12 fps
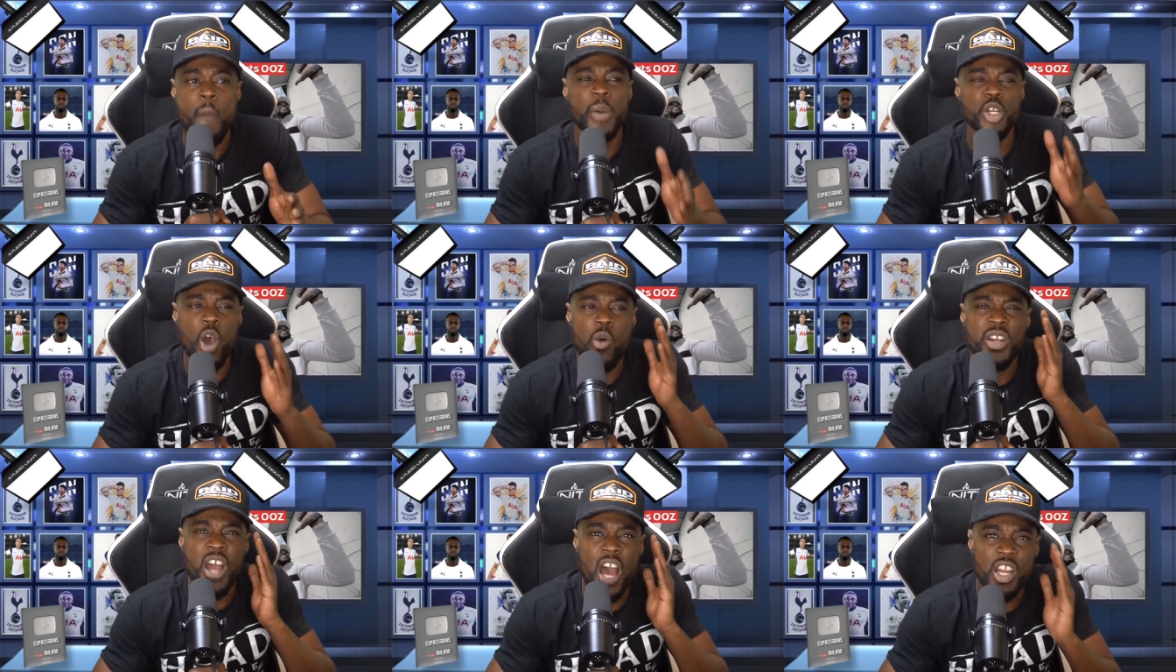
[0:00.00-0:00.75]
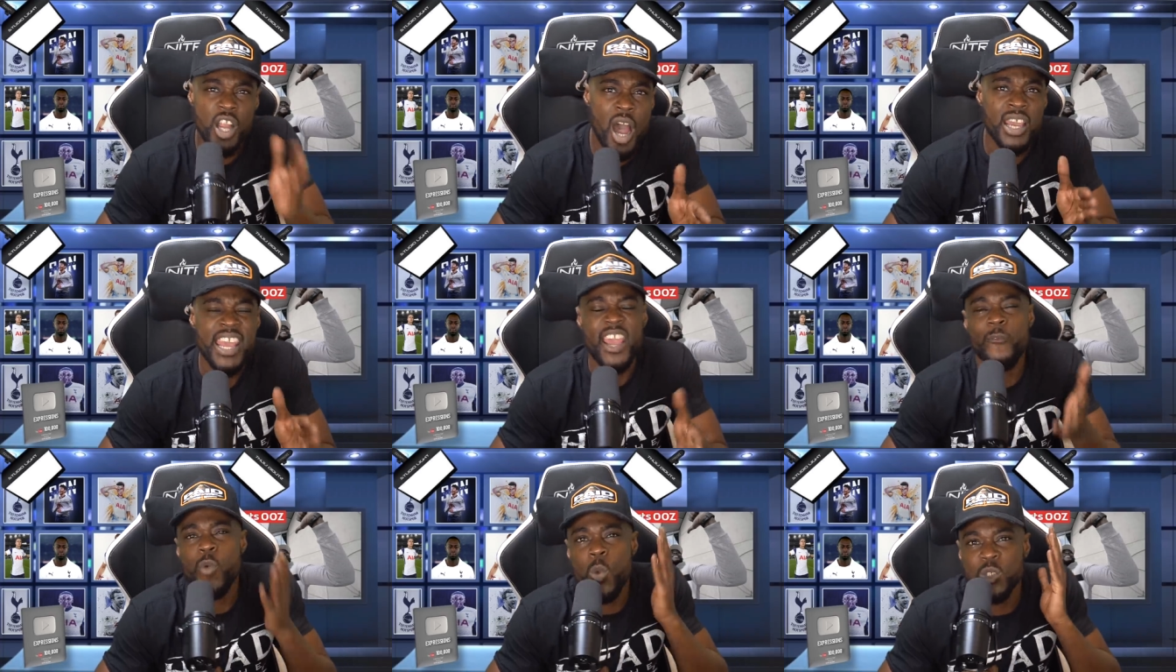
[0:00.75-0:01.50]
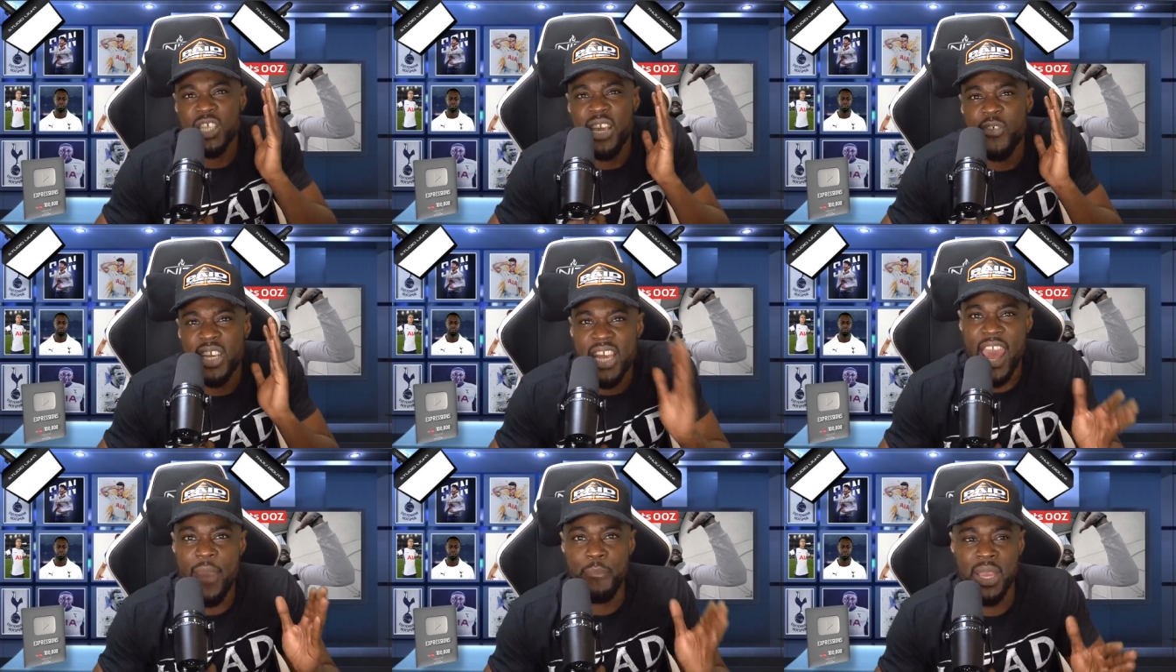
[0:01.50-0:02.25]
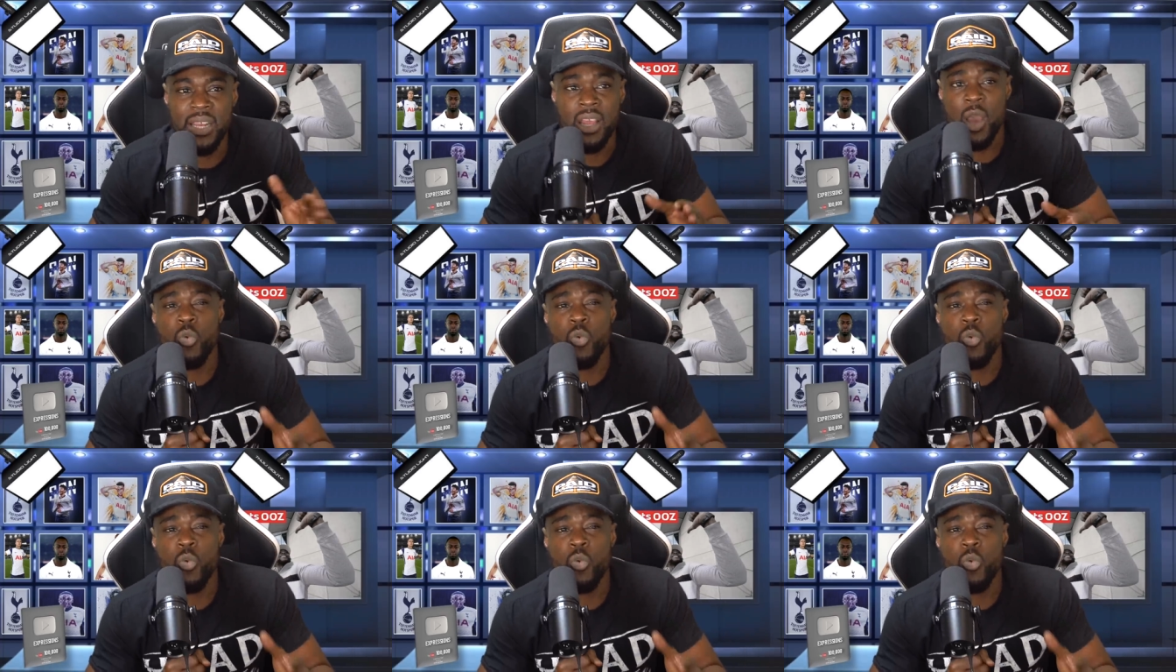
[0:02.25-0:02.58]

But knowing our luck, if we was to even get him in,